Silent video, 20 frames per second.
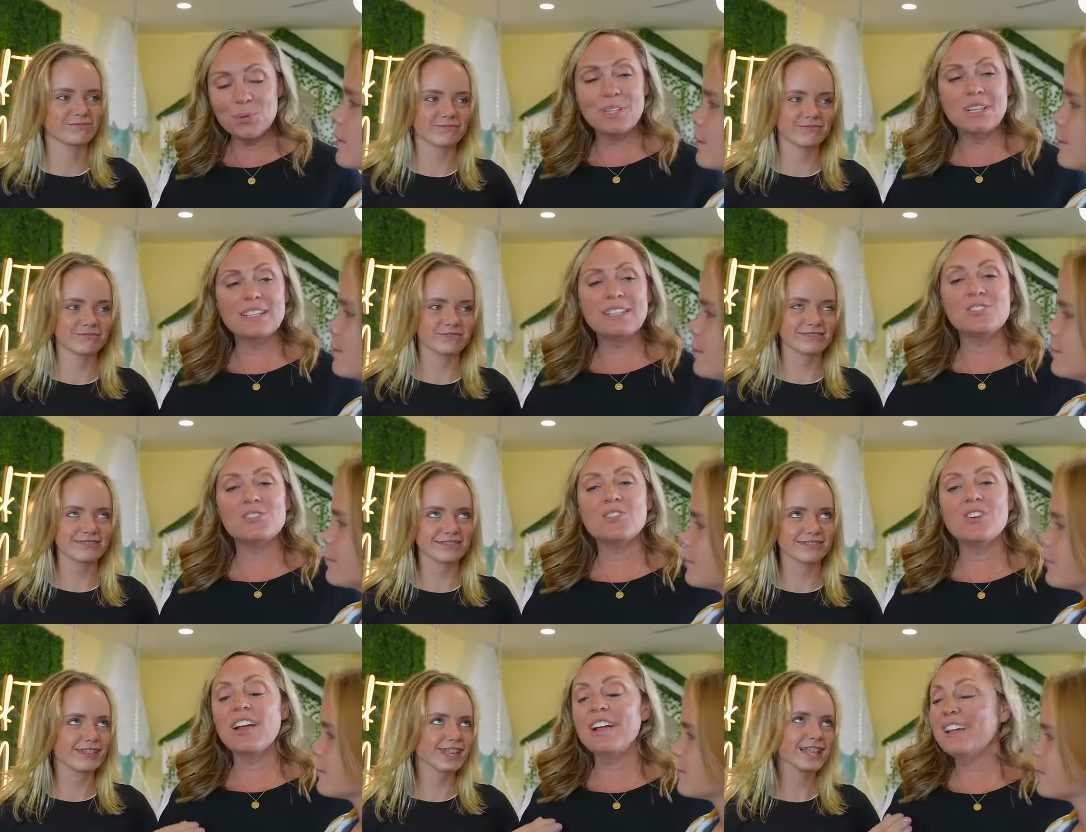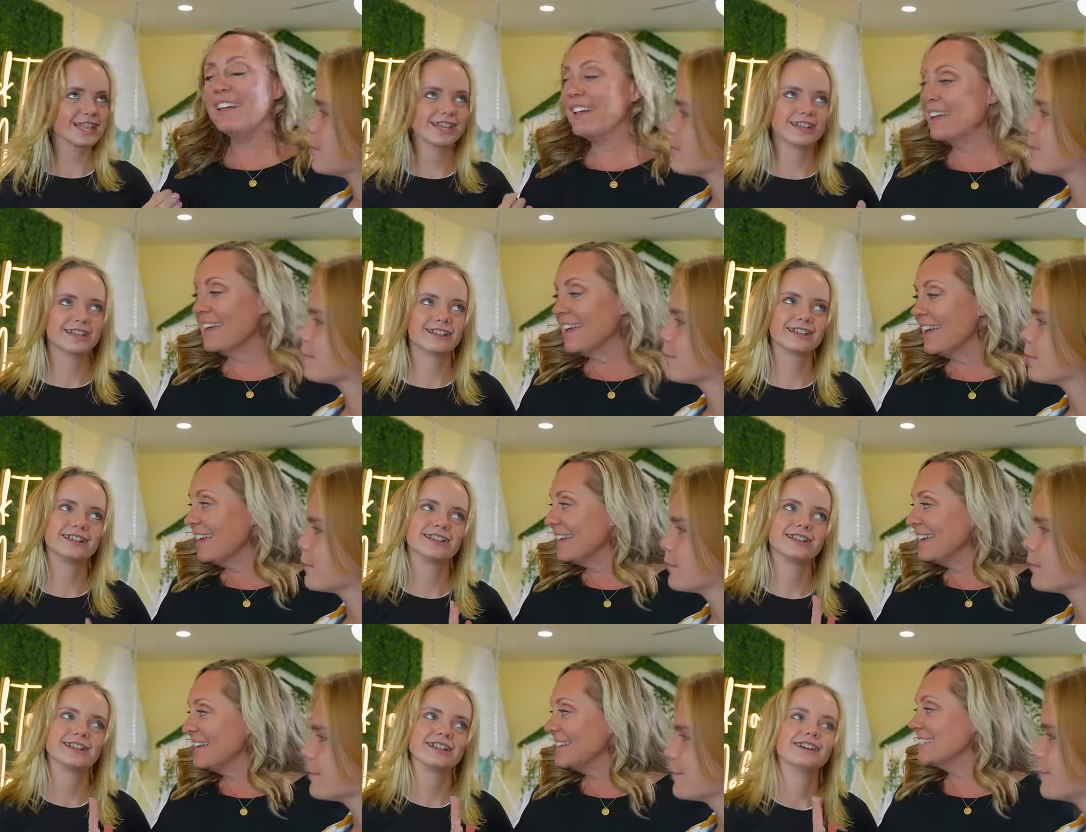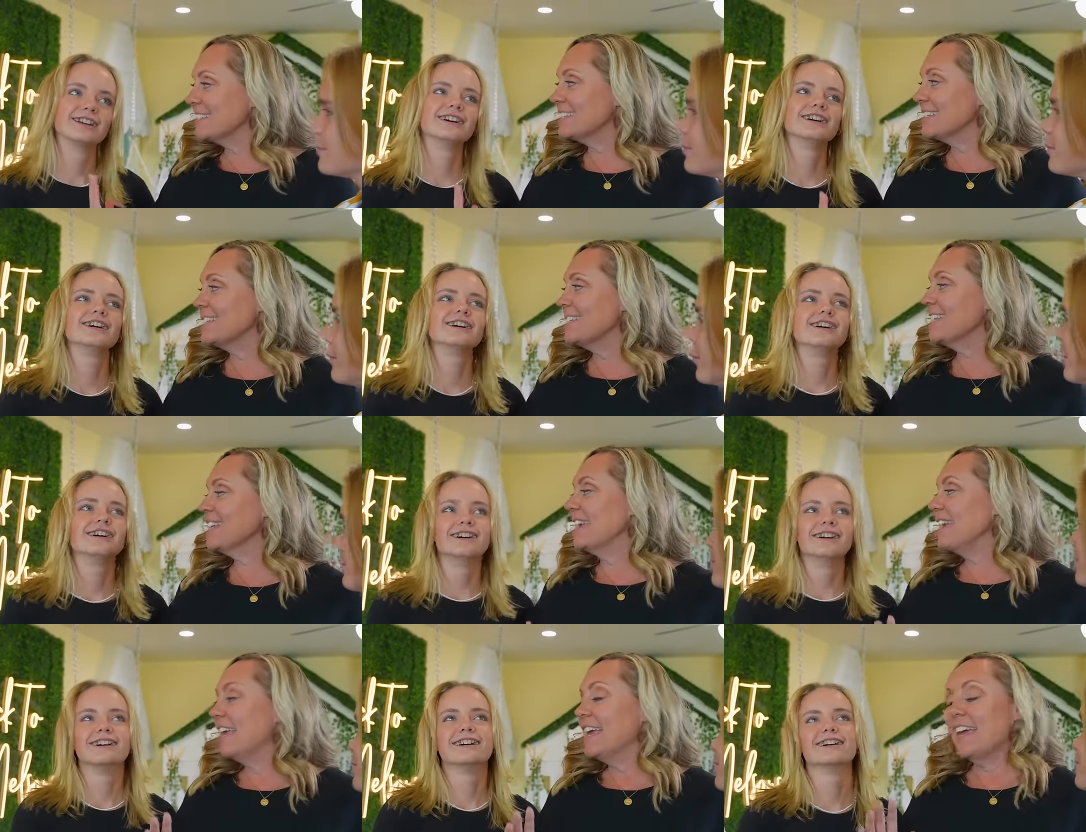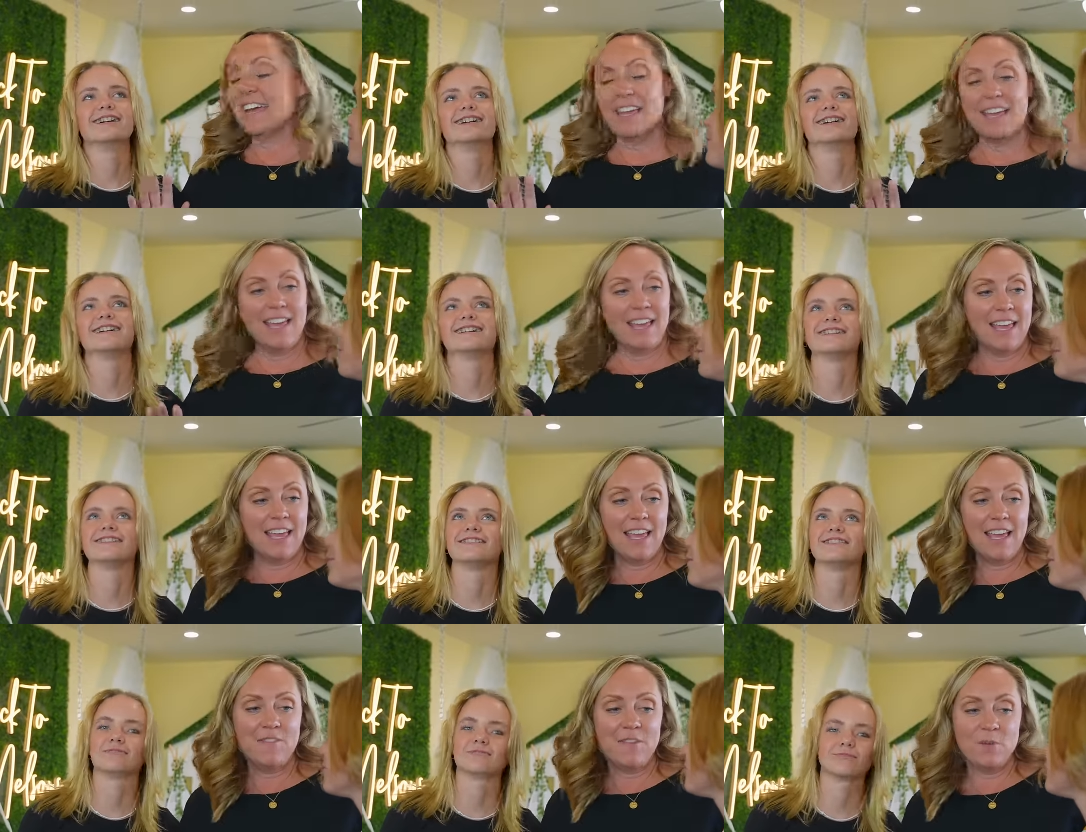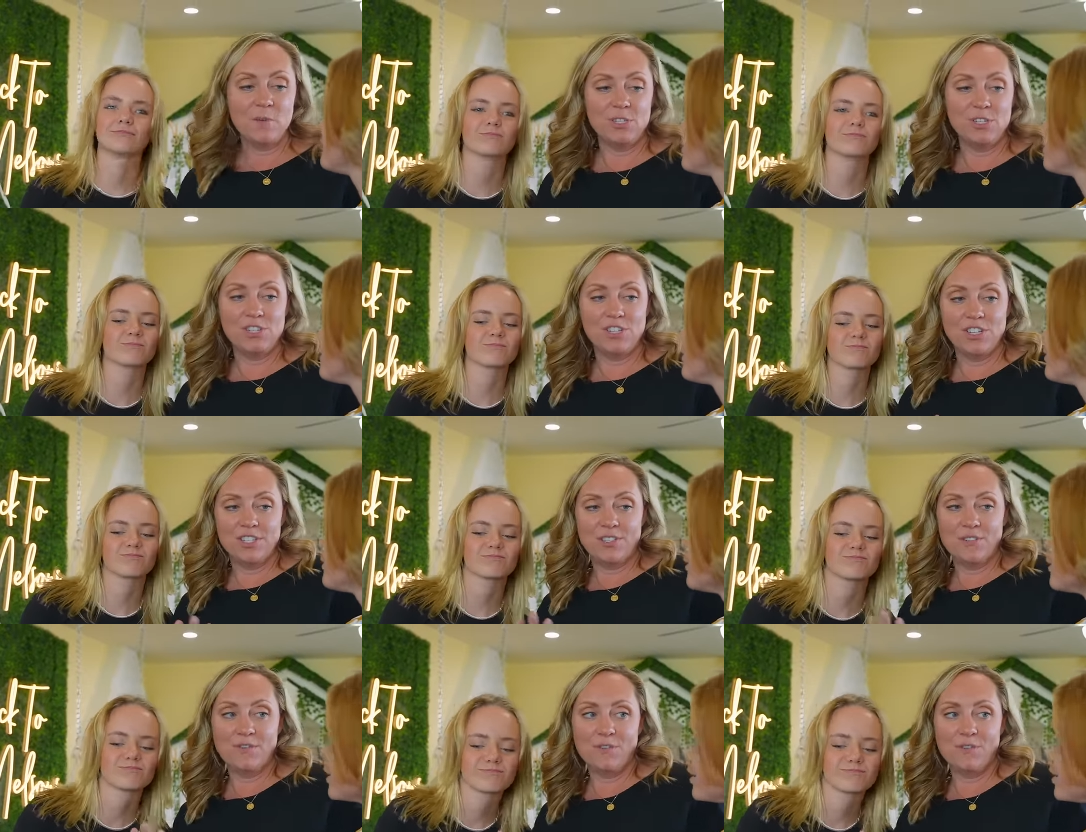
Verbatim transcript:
Speaker 1: Let's try it again and see if it was just a